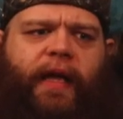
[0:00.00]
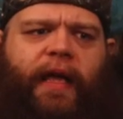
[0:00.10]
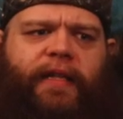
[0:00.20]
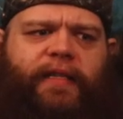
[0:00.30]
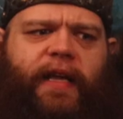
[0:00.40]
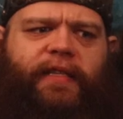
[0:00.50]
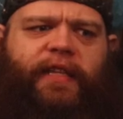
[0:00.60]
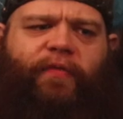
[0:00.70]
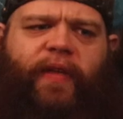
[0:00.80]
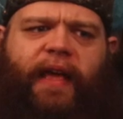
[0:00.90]
It's
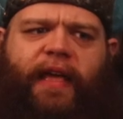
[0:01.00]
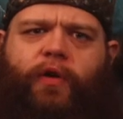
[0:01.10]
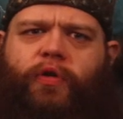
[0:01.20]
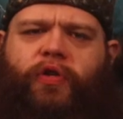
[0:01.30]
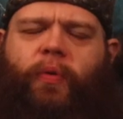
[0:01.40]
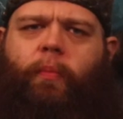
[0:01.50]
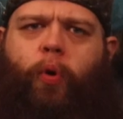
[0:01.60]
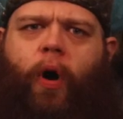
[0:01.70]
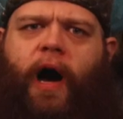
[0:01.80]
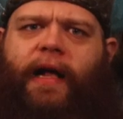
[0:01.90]
definitely a huge
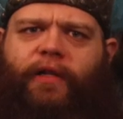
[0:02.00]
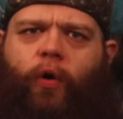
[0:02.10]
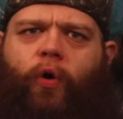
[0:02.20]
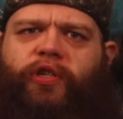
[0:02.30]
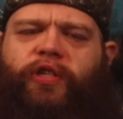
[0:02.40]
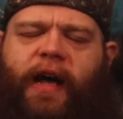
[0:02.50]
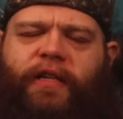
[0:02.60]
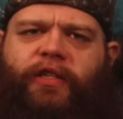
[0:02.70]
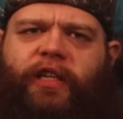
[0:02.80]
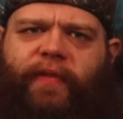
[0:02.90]
plot hole
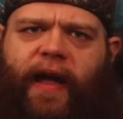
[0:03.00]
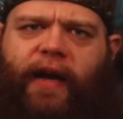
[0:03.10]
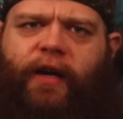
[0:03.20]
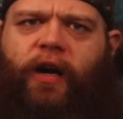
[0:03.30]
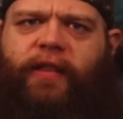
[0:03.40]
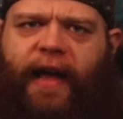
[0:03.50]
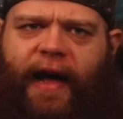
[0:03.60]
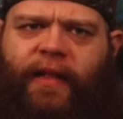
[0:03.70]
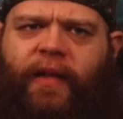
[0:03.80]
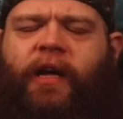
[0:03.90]
slash cliffhanger on
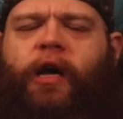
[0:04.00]
that.